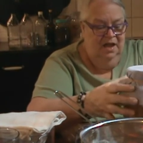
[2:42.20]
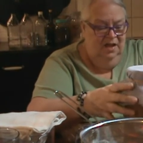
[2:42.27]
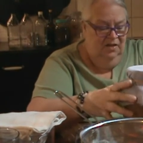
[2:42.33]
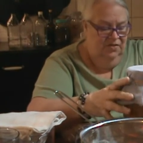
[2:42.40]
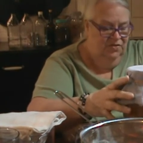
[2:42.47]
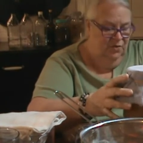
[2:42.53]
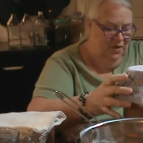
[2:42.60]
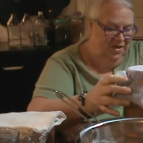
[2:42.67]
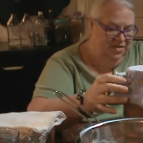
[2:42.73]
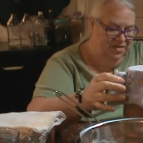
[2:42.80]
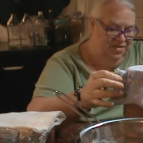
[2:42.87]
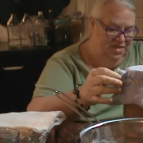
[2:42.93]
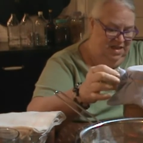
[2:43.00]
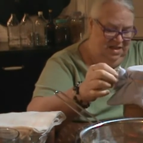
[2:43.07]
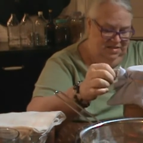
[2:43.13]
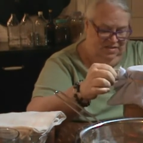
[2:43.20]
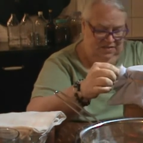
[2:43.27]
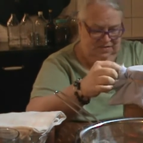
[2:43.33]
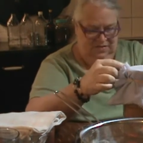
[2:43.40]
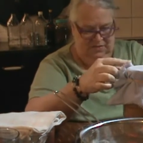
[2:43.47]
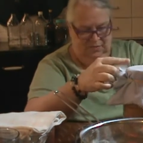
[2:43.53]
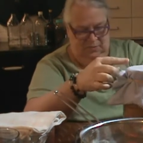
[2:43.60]
So I think this
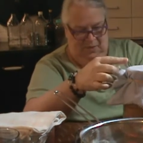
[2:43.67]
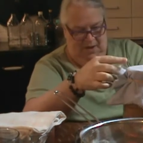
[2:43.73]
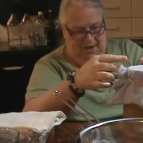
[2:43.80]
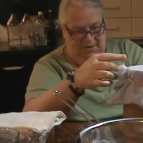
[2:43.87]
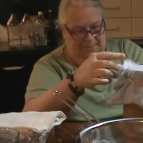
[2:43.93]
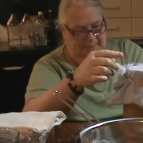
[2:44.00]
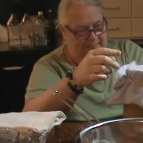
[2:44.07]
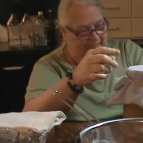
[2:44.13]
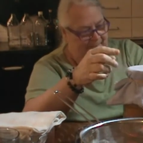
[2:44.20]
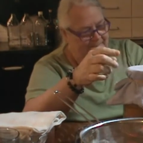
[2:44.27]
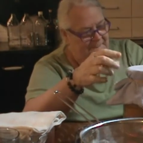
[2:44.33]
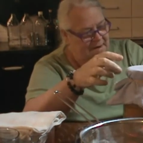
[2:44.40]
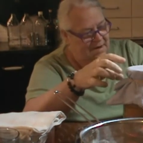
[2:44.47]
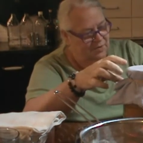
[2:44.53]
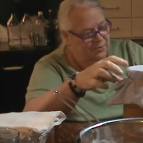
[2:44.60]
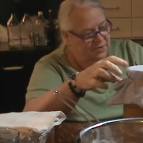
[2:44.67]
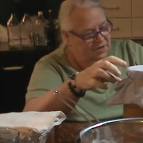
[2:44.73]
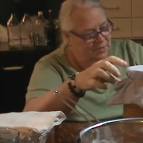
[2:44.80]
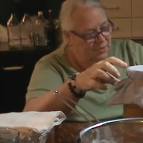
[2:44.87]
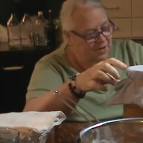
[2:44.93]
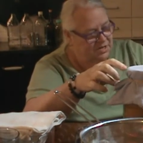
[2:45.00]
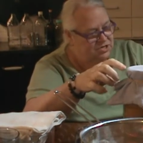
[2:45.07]
is one, and I really
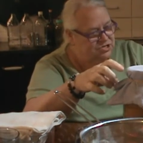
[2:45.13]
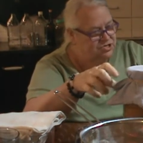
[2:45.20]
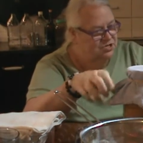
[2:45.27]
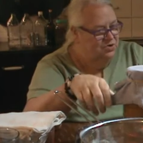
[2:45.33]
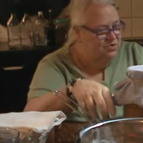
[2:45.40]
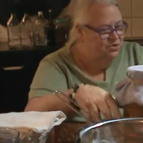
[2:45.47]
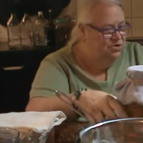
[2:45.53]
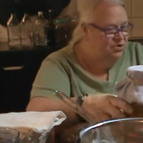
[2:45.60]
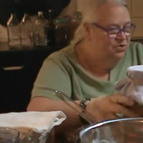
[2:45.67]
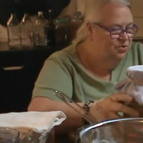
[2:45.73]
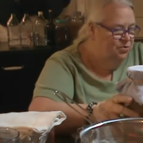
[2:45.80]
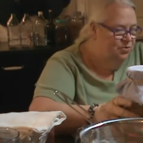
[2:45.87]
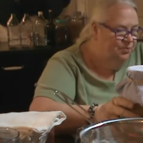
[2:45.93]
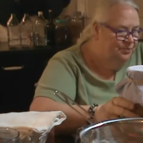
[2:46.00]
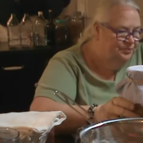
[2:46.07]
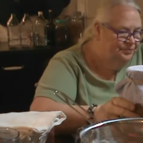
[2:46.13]
want to show you